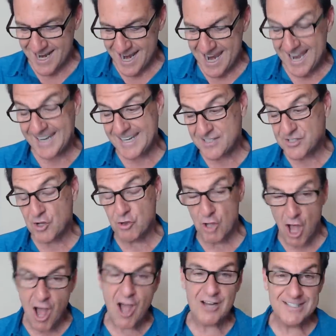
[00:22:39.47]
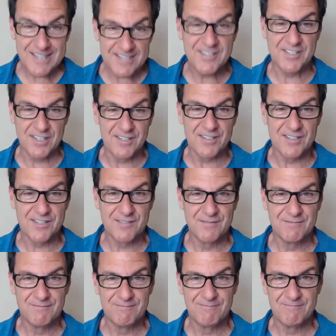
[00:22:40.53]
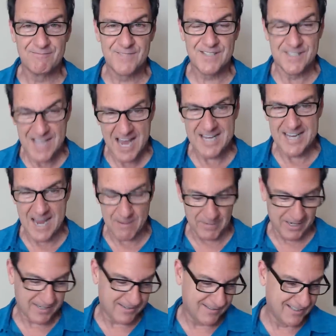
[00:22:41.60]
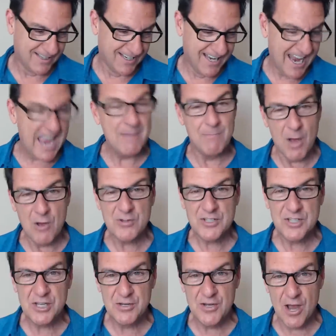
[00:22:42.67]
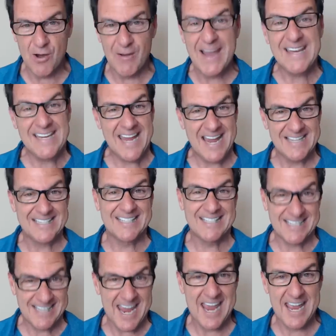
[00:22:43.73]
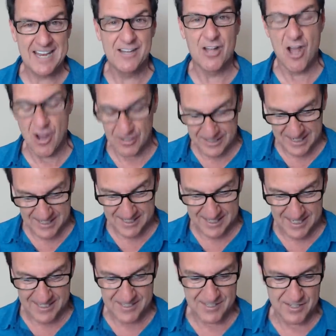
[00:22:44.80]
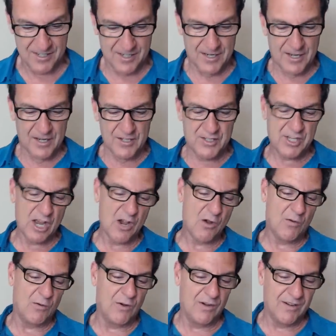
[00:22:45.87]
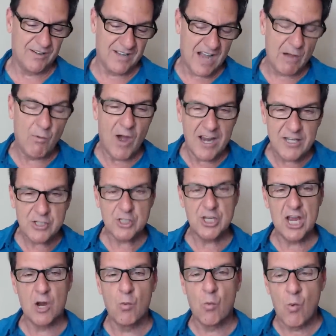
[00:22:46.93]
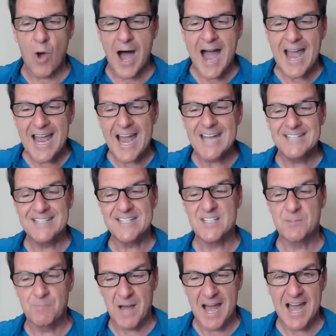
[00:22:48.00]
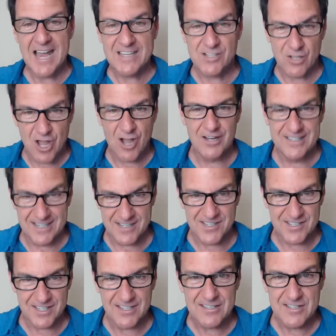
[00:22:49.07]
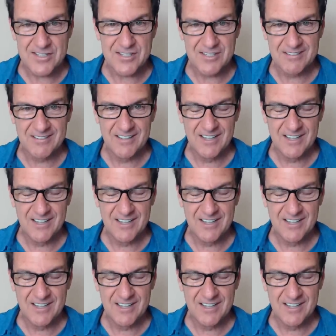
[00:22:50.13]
and it's a long distance dynamic. And most of you know I can't stand long distance. So I want to share why I despise long distance.